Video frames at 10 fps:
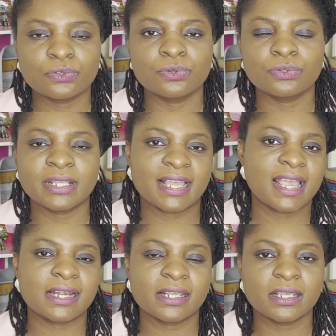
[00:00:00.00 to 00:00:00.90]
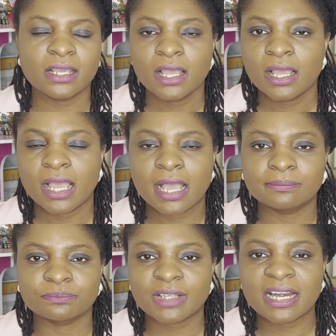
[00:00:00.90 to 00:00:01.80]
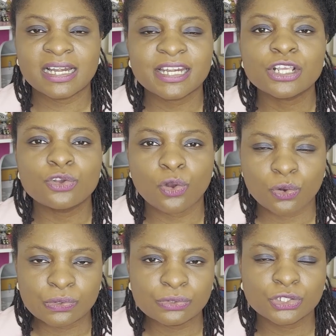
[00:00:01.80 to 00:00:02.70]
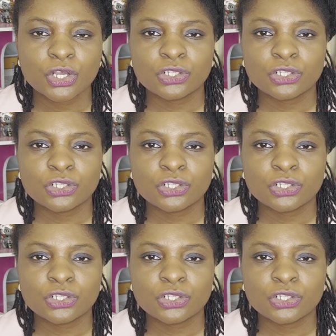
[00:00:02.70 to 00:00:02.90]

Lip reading: to the early learning goals.